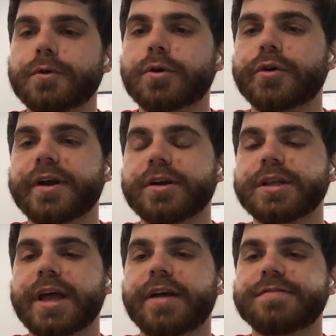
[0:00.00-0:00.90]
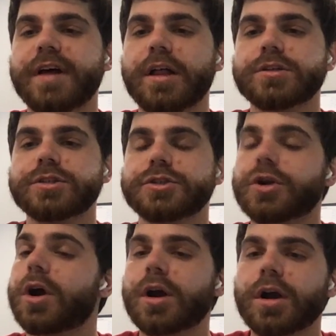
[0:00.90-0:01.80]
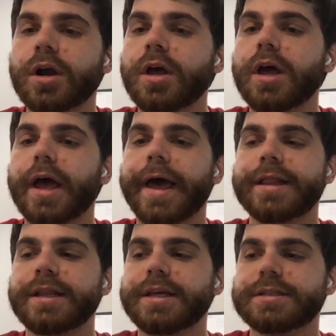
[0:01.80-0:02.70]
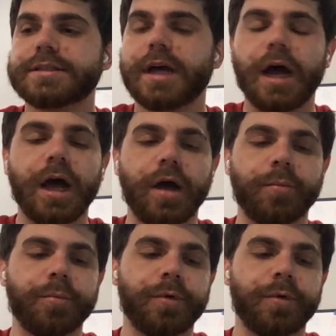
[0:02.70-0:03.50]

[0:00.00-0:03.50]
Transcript: career in the N F L as a starter, at least. Um,